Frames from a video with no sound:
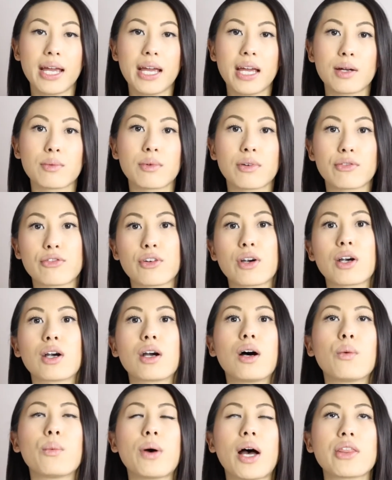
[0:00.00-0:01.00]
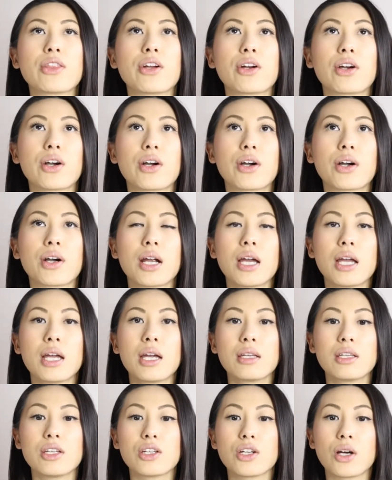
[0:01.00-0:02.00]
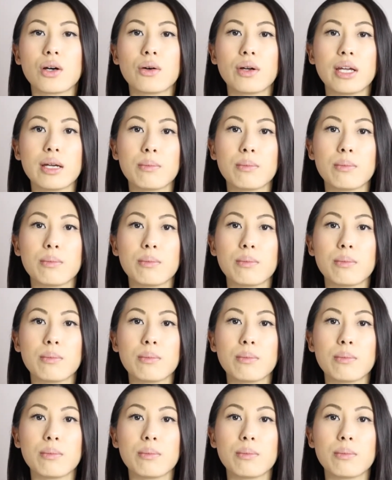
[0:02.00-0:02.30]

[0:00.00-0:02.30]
a referral, whether you know,